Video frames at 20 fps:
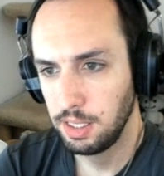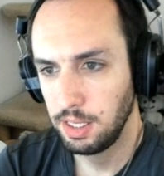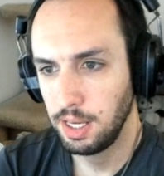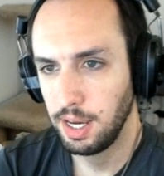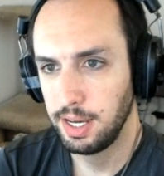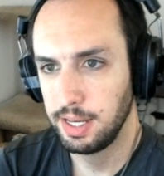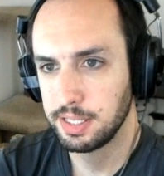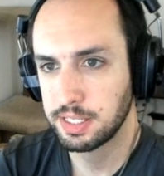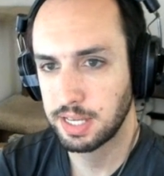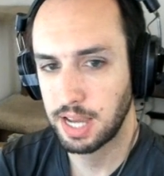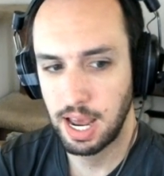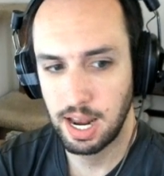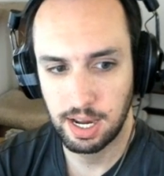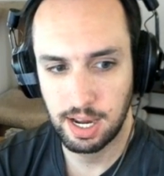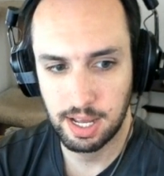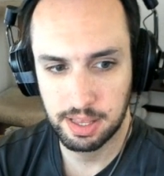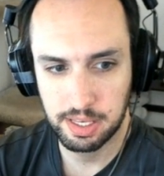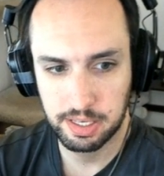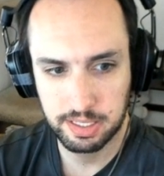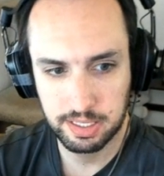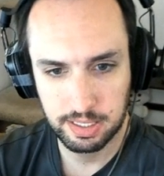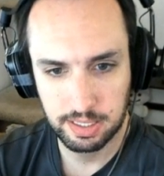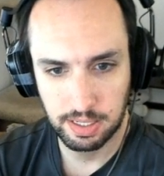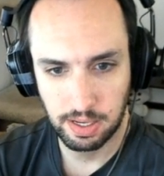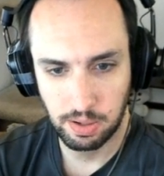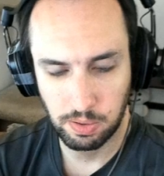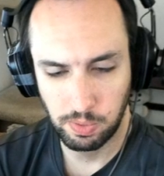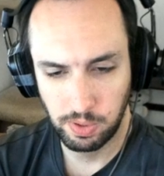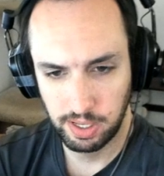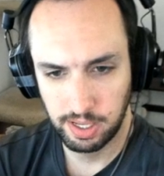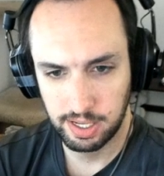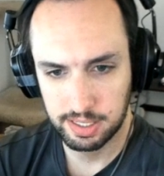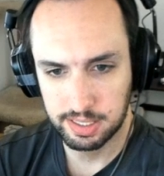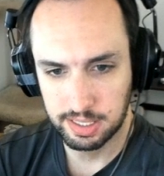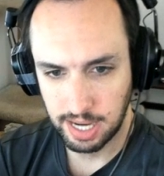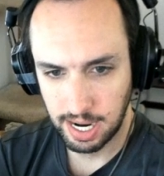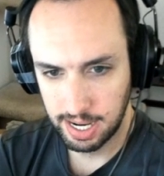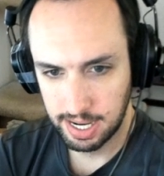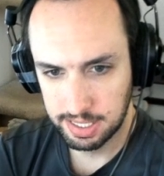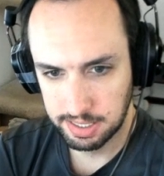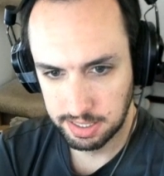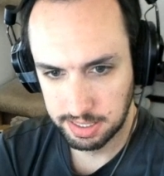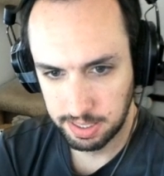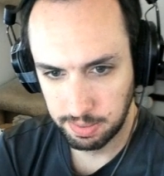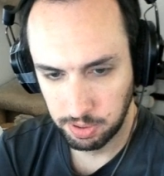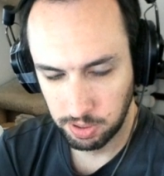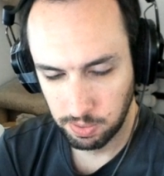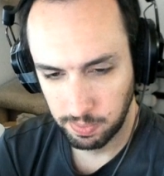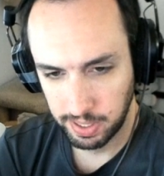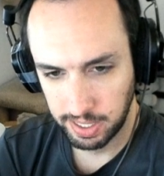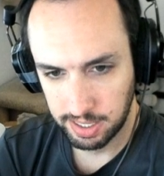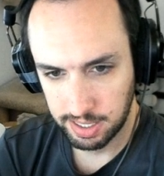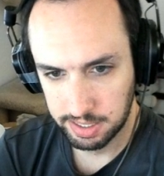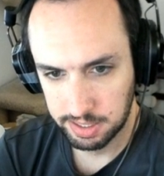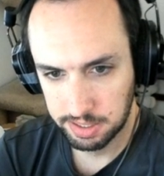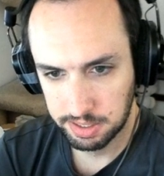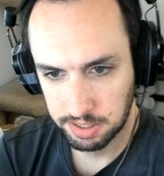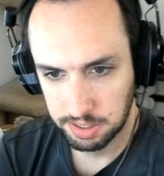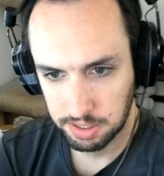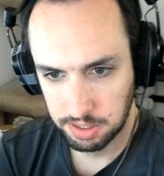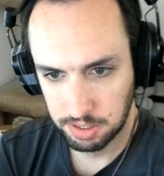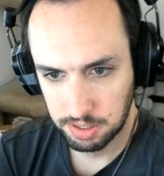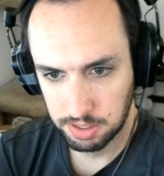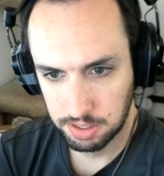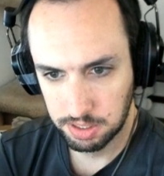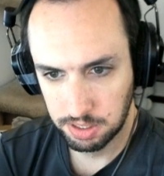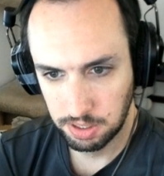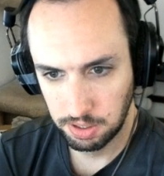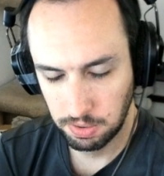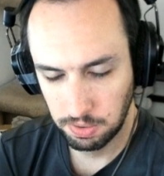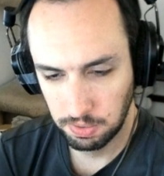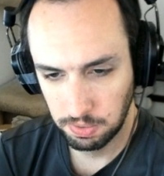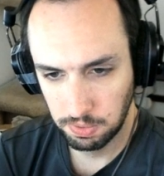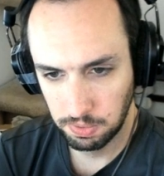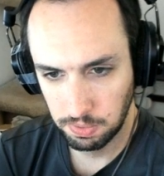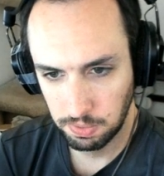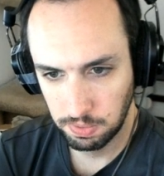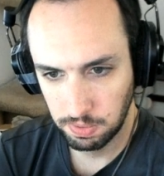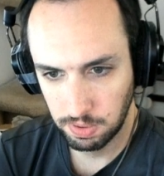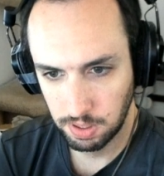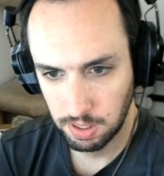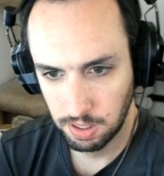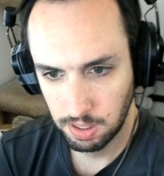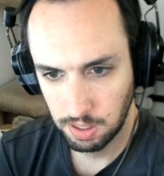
Yeah, it's kind of got this. Well, it kind of has a similar weakness to.